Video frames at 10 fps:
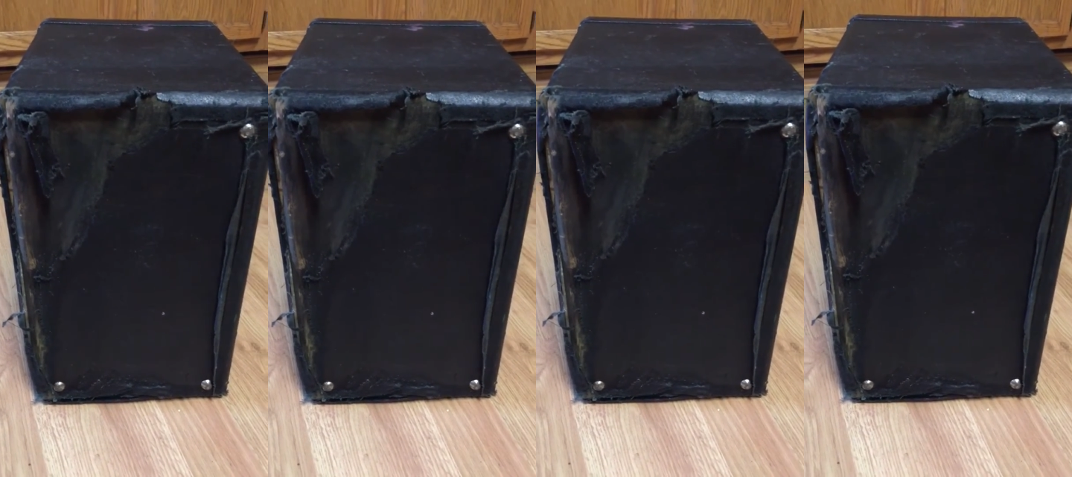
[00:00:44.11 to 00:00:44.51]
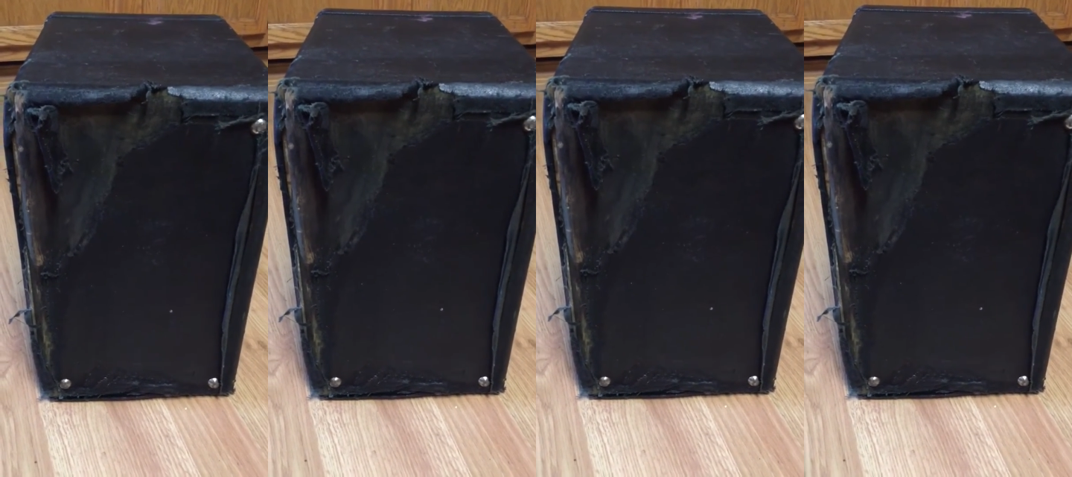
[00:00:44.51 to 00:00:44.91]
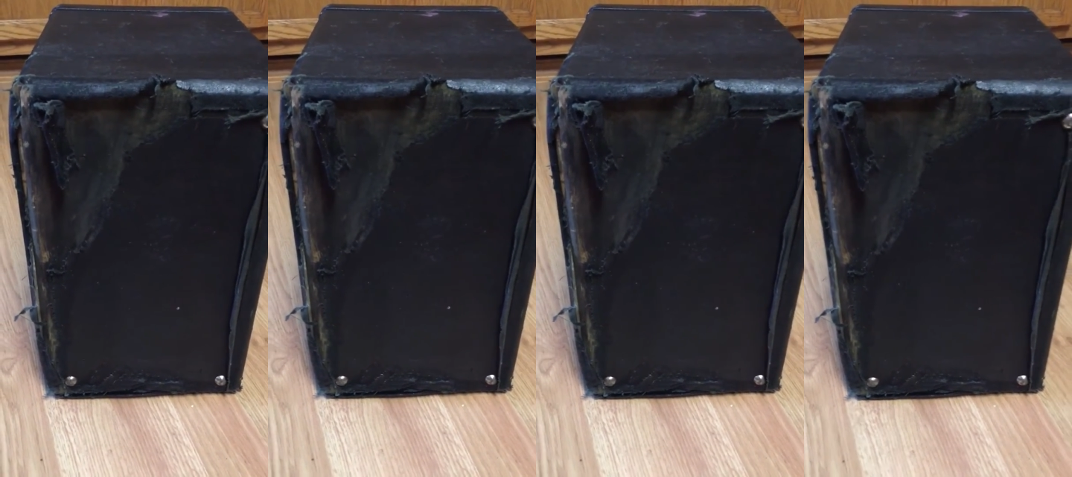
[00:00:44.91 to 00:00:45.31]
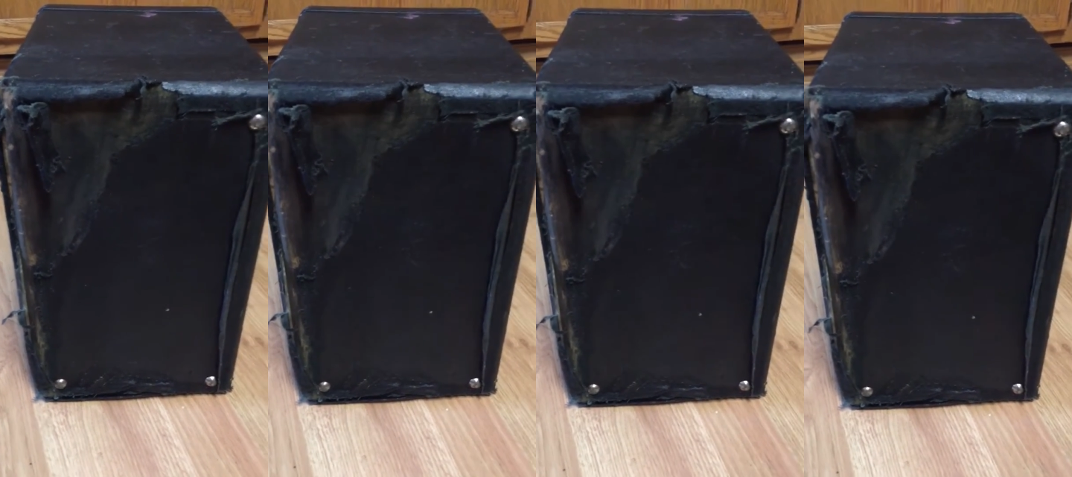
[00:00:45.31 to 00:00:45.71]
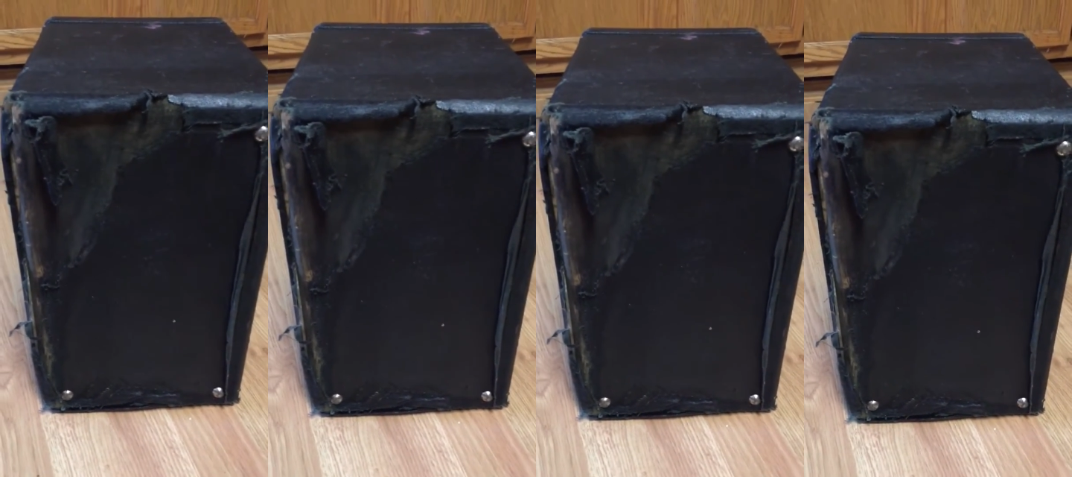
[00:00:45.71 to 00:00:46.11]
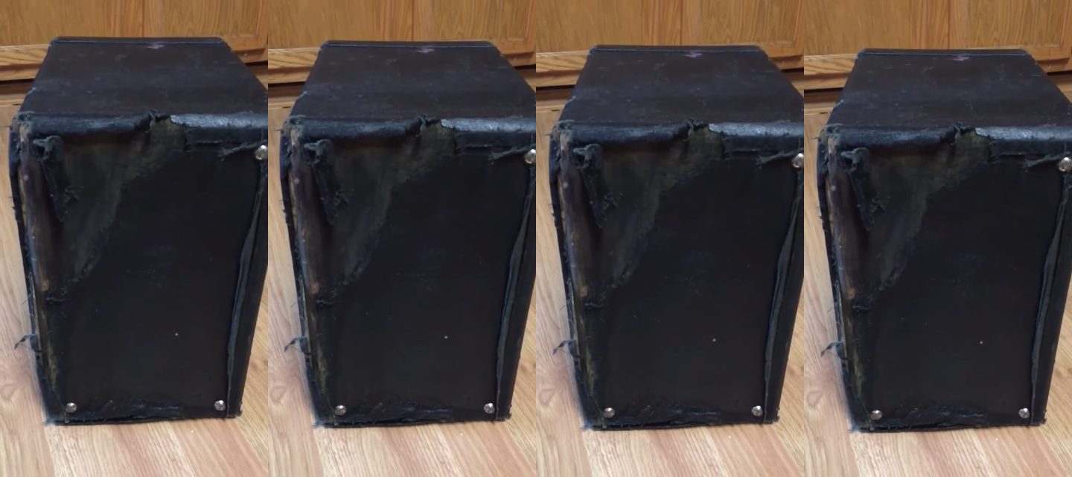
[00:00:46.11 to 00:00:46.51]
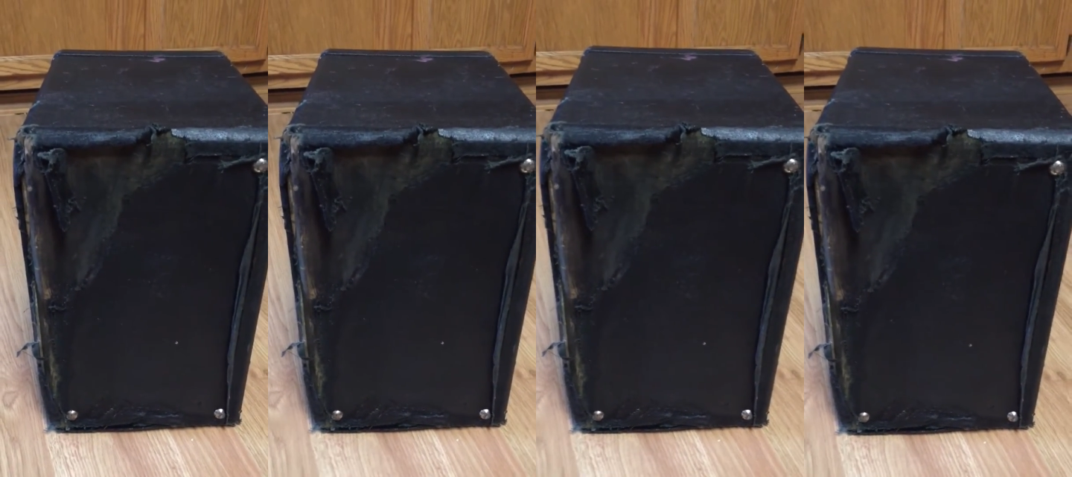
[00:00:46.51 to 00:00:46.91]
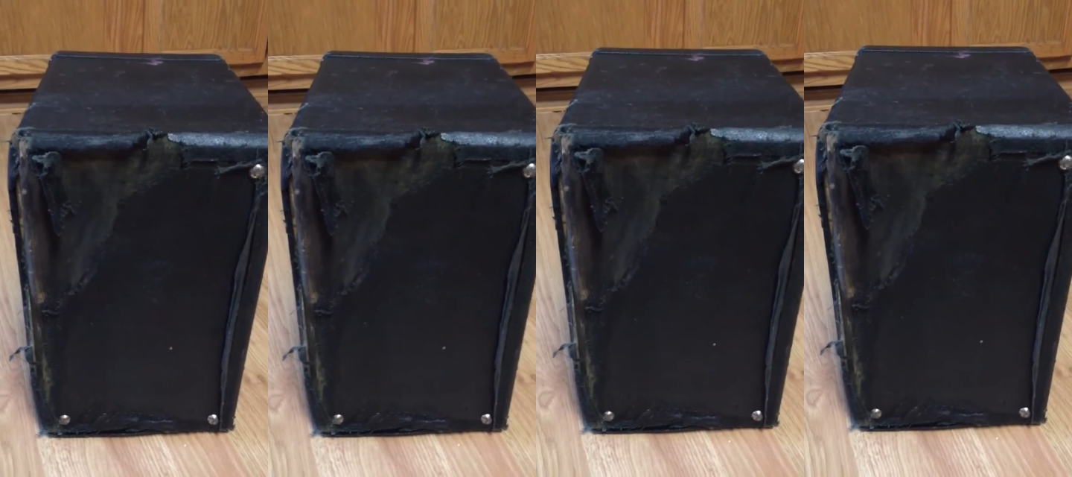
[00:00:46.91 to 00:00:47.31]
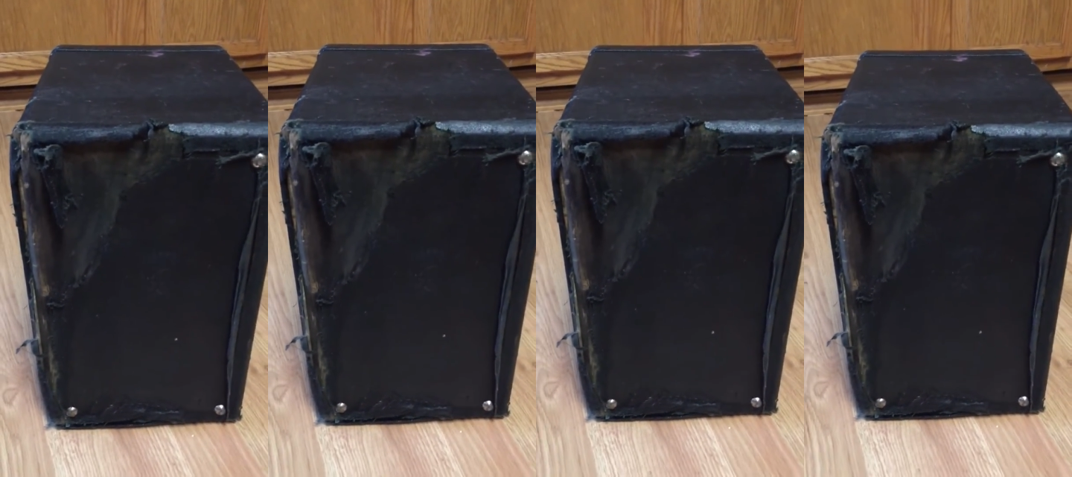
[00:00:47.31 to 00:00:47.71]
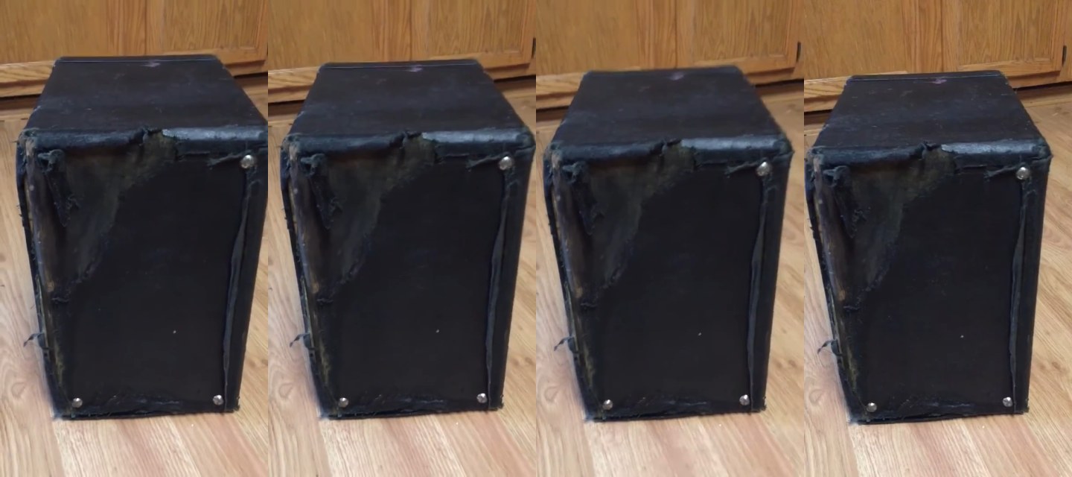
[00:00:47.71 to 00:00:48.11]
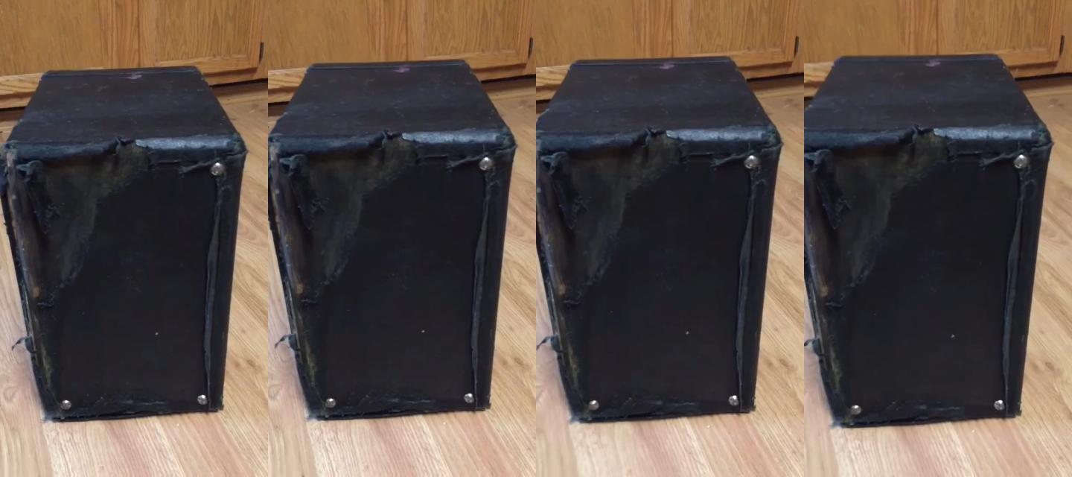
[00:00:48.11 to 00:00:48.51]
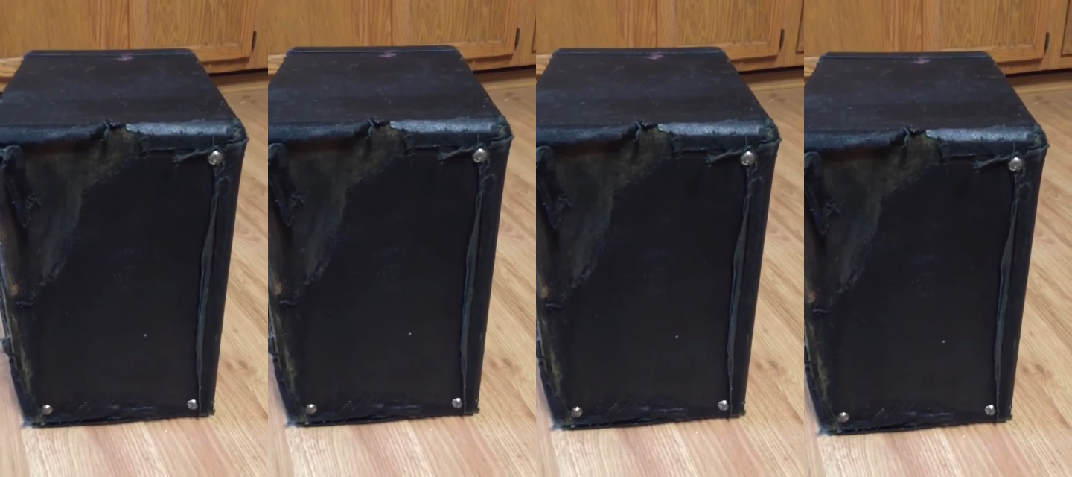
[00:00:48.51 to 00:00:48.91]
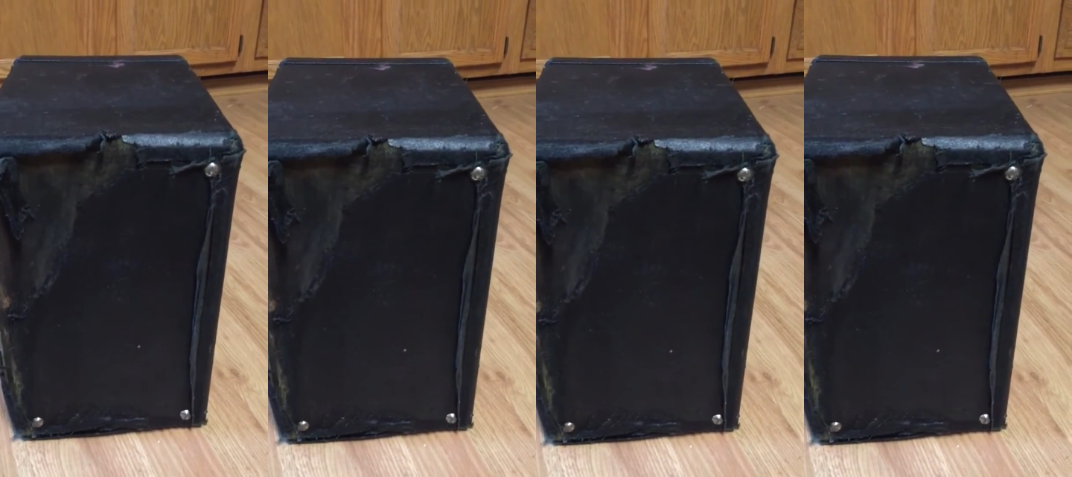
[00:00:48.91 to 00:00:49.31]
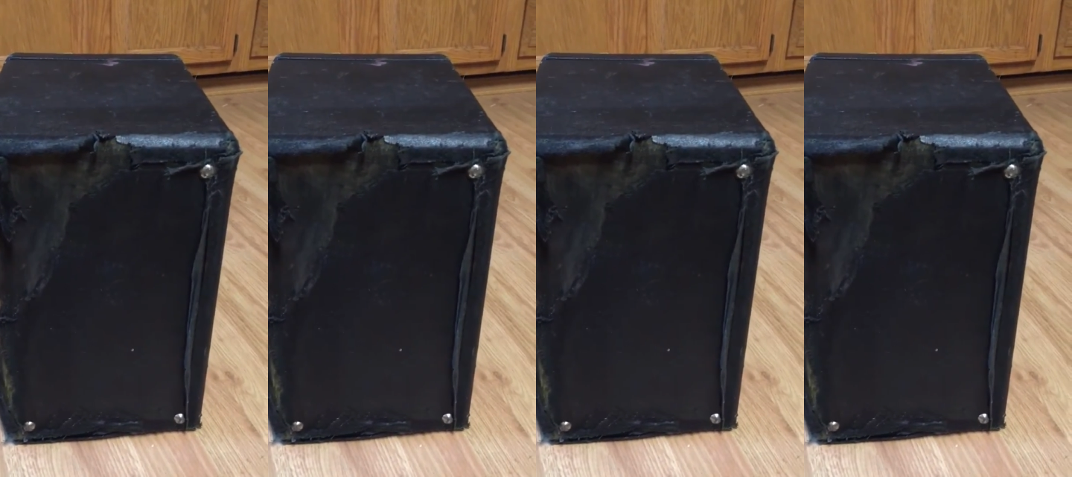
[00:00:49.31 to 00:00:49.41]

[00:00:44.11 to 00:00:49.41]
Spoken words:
[unreadable: no face in view]